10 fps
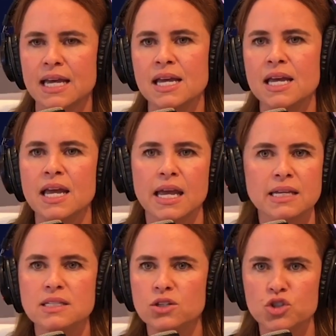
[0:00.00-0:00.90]
He
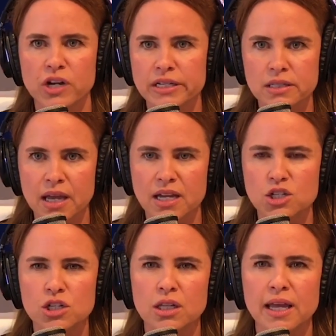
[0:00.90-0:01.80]
still drinks
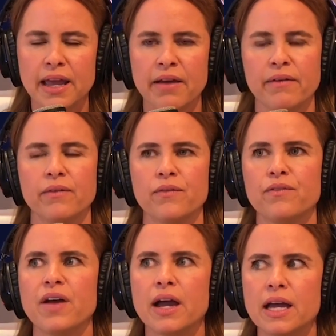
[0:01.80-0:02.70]
occasionally,
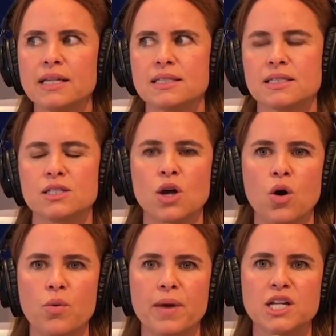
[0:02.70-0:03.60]
but it's
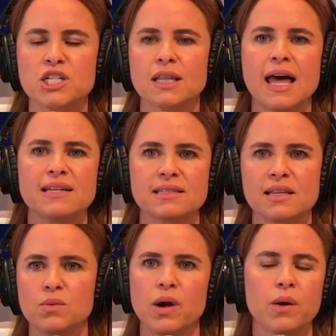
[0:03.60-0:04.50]
so much less
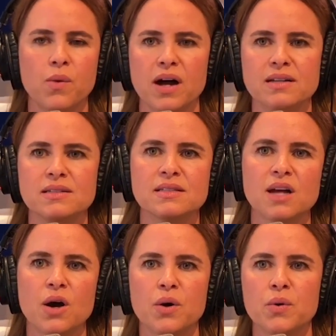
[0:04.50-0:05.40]
than what it was.
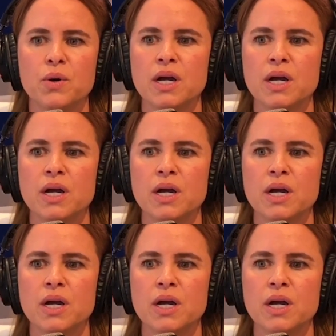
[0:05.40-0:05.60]
So,